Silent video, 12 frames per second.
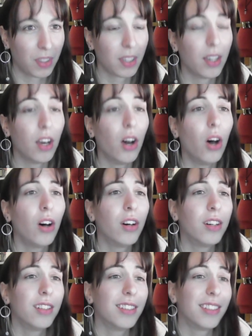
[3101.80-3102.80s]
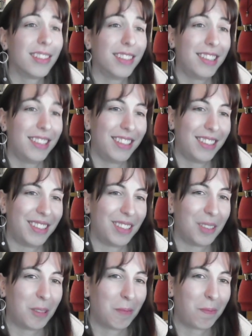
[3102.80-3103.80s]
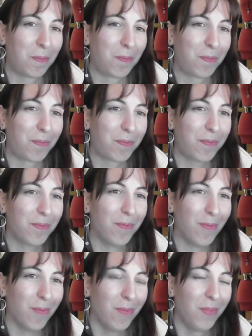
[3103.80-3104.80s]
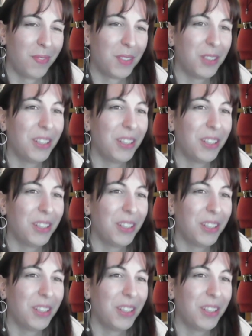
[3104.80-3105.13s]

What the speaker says: Oh. Okay,